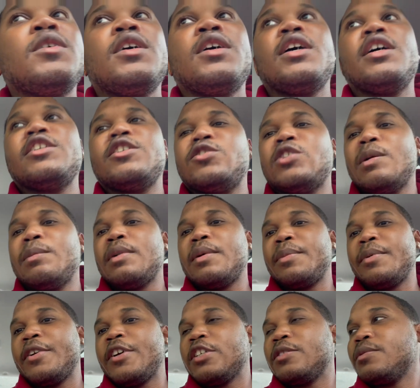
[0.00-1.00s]
I just dropped my
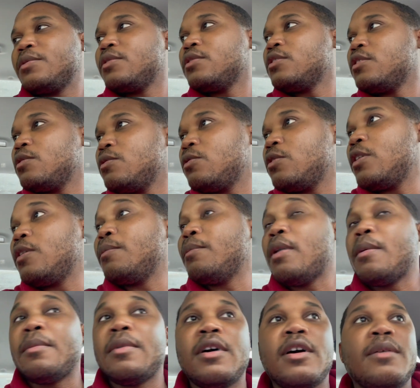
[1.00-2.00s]
parents, well,
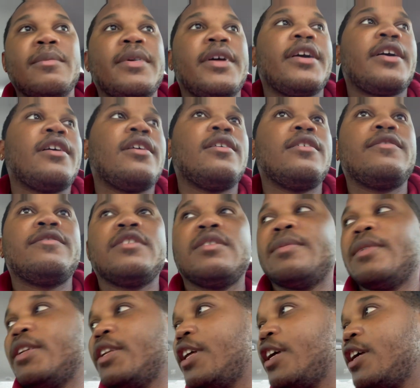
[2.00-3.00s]
my mom back off, and
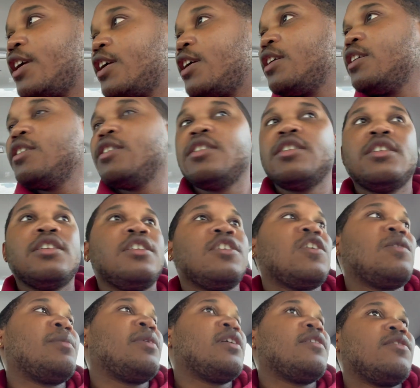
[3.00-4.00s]
my dad
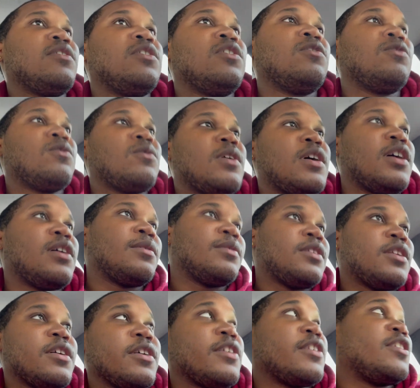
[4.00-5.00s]
will be for a little while
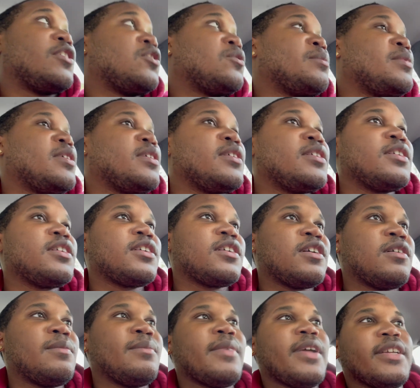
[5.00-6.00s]
longer. He'll be
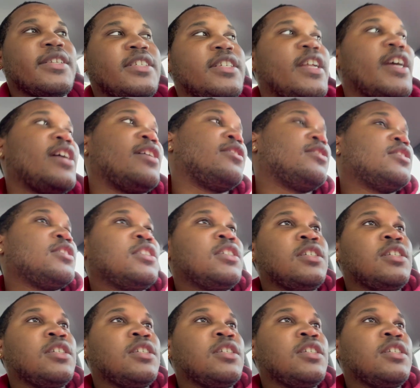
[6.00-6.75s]
coming back to the house.